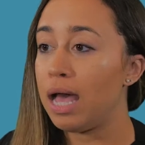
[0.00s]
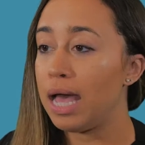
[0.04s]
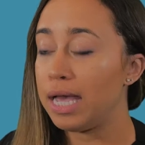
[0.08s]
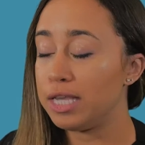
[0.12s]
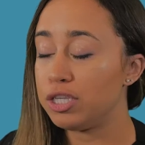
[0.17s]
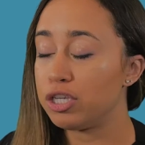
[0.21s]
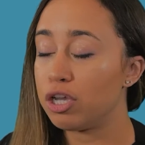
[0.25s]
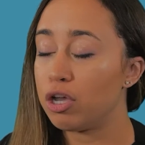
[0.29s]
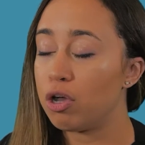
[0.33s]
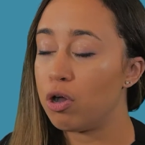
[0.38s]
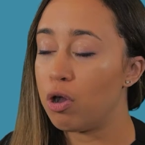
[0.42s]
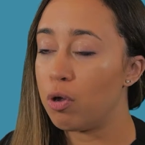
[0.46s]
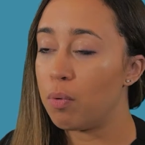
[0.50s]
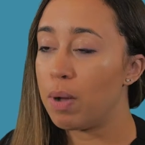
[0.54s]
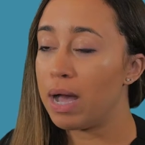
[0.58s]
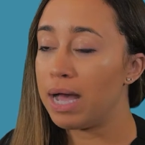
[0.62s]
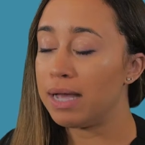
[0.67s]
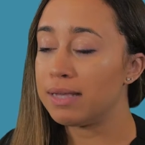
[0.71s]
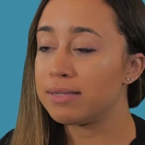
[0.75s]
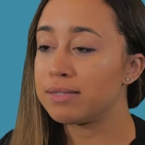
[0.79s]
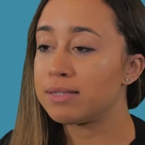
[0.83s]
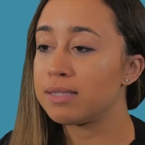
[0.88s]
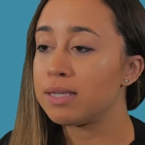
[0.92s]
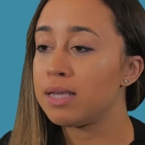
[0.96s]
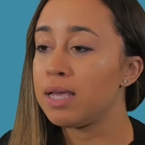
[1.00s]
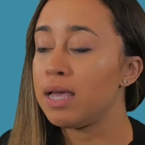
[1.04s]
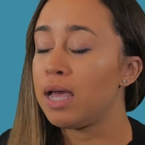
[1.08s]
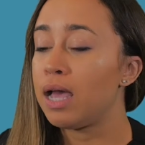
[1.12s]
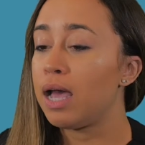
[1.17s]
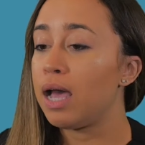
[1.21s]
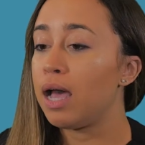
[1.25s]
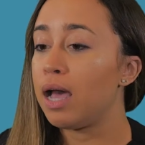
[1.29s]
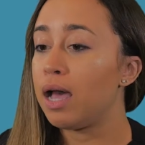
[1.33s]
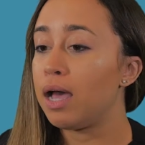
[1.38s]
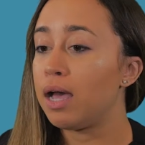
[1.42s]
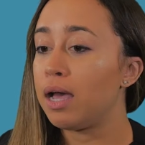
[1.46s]
IGEL OS.
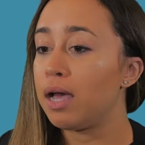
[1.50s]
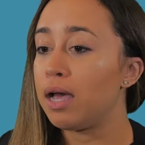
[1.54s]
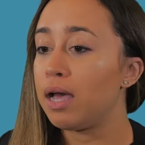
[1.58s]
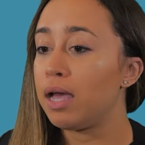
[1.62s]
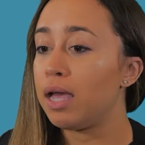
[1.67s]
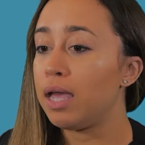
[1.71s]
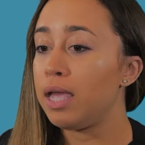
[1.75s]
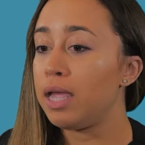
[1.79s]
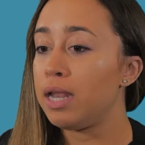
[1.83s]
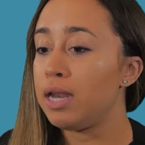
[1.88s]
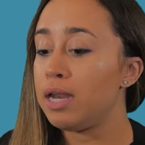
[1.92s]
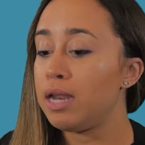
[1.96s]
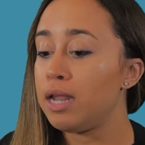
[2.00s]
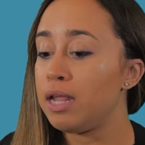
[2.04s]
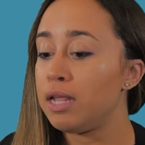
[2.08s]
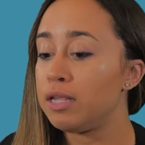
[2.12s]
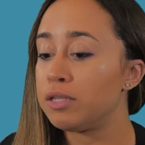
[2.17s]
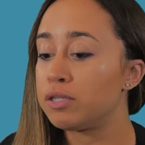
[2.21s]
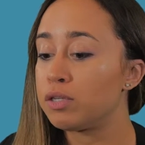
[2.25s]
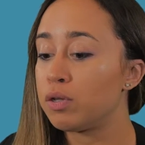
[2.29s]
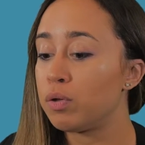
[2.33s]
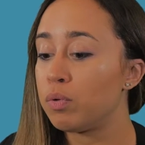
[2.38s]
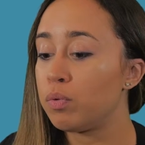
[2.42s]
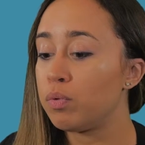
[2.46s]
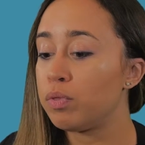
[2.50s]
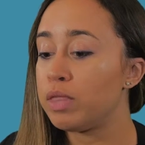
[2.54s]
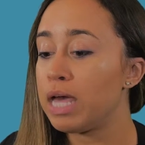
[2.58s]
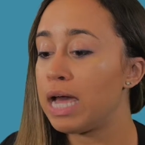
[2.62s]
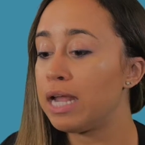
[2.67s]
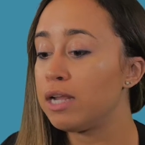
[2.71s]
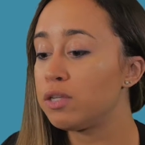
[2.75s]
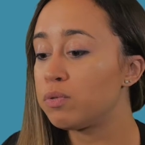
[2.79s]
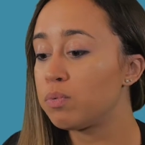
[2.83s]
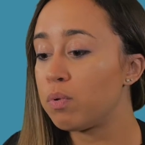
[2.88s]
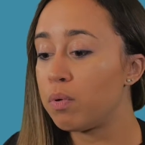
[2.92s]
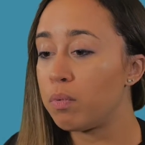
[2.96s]
And so
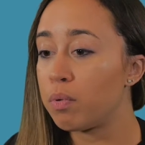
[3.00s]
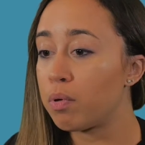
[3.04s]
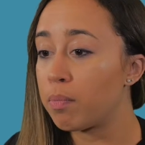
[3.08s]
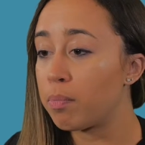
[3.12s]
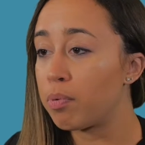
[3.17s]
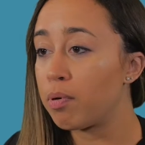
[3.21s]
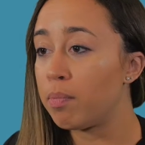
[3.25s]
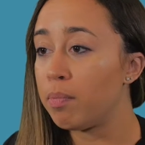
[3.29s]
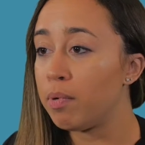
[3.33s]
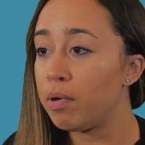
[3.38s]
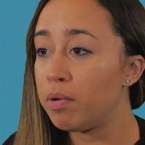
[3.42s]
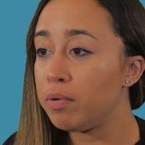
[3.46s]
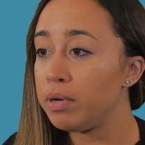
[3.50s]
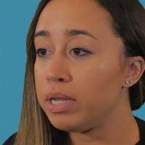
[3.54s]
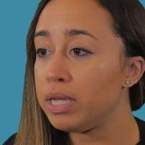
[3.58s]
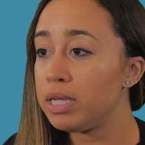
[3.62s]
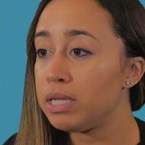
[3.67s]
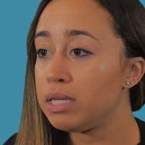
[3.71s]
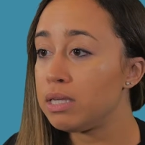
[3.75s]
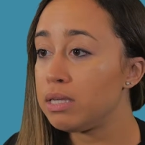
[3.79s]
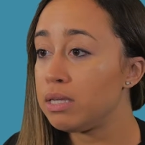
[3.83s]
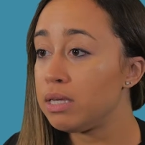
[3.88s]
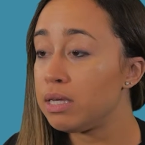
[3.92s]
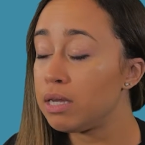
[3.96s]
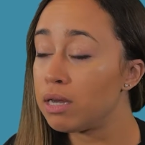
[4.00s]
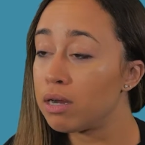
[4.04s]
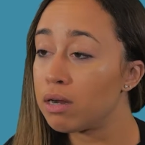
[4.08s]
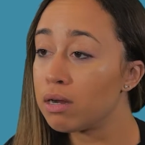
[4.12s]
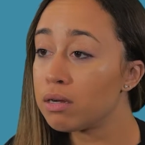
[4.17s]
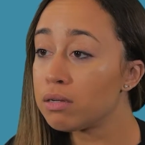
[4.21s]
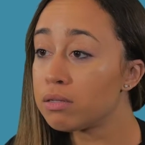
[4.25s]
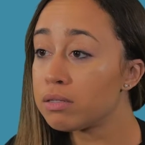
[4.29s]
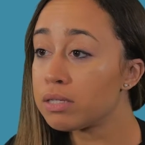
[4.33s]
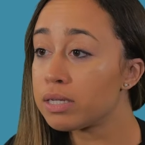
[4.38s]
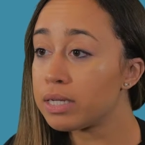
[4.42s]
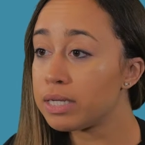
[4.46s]
that is what we're promoting
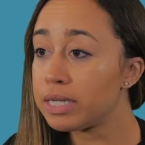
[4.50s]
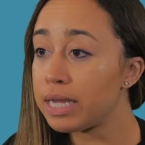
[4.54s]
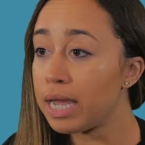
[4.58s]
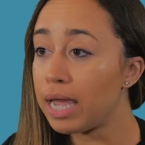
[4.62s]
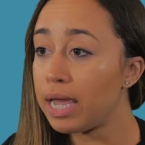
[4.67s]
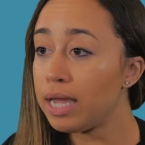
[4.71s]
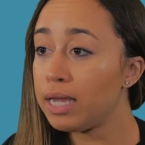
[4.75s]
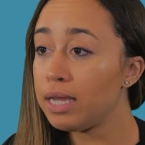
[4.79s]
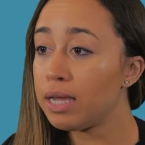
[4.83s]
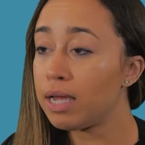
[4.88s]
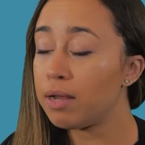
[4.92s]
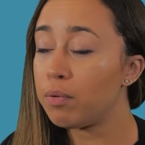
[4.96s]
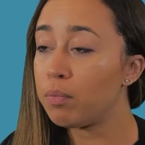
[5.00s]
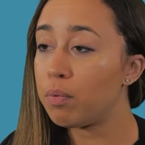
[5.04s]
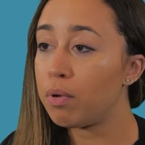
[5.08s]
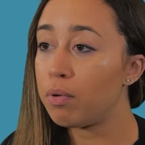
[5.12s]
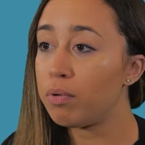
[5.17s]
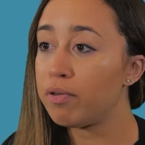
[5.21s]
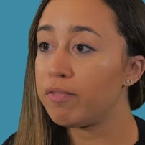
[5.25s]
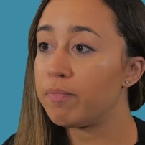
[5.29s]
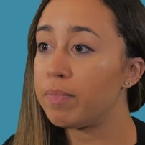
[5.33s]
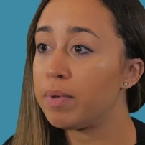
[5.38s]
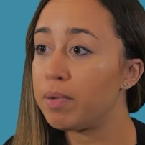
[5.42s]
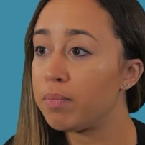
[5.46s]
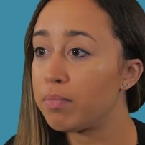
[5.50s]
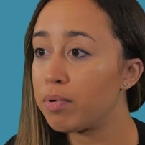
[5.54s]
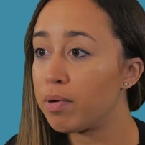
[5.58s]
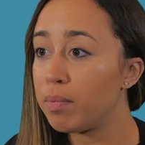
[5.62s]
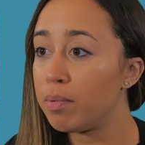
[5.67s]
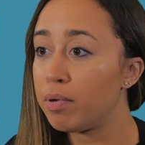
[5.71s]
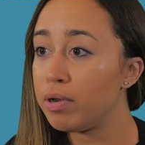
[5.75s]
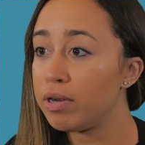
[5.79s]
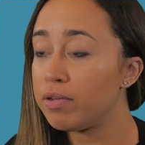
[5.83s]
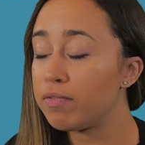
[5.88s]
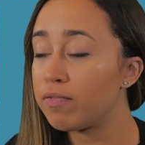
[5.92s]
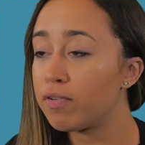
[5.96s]
here today and what we've been
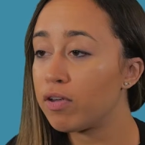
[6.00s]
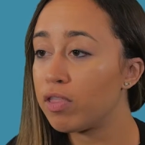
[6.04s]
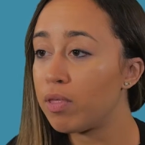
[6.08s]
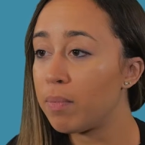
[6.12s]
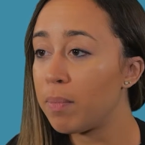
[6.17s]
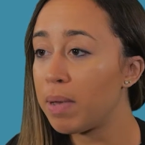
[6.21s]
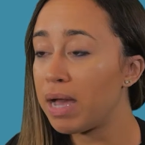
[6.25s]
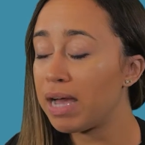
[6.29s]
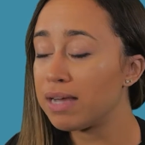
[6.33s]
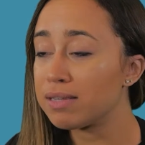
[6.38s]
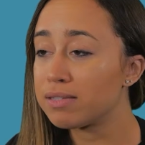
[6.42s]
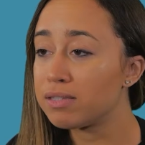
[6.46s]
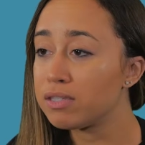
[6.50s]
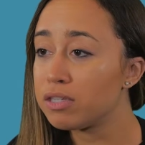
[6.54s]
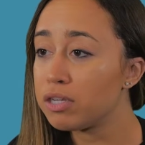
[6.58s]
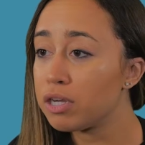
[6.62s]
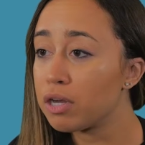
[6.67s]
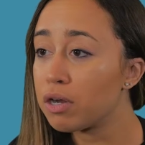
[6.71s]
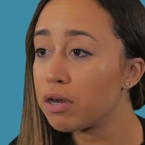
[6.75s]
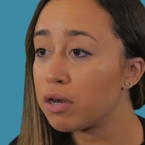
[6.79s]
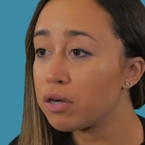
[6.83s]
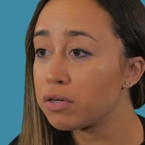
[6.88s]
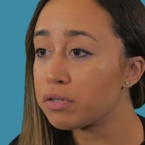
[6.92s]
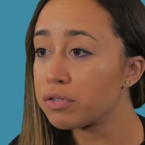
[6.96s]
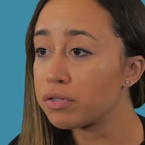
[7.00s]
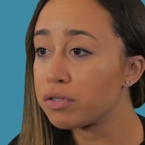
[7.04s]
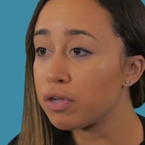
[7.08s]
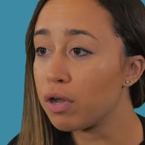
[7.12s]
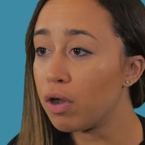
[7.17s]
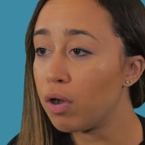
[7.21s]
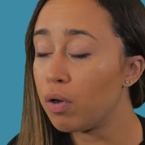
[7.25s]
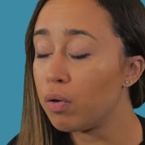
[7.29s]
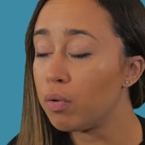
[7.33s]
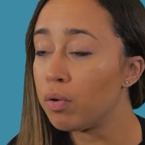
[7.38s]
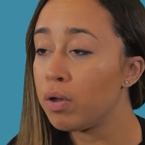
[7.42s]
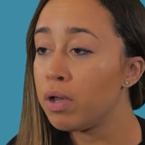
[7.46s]
promoting for the past year or
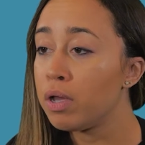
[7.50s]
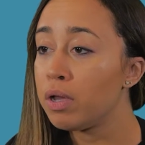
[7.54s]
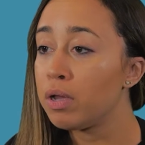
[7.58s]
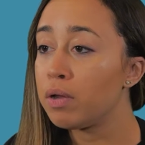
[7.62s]
so.